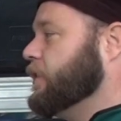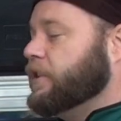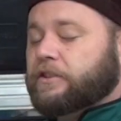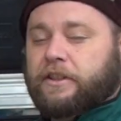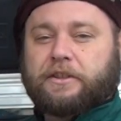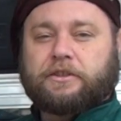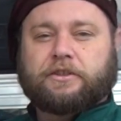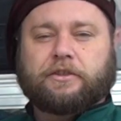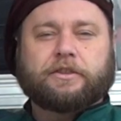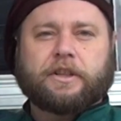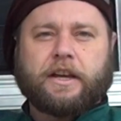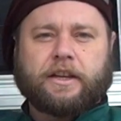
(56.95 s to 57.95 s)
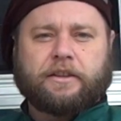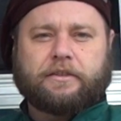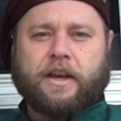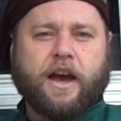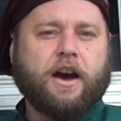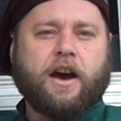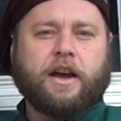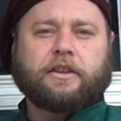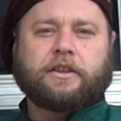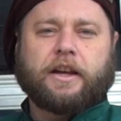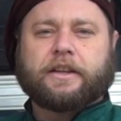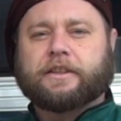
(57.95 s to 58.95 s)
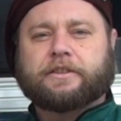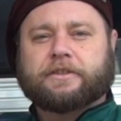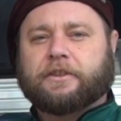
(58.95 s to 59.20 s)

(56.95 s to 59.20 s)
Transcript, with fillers: and then you get to choose like how hot you like it.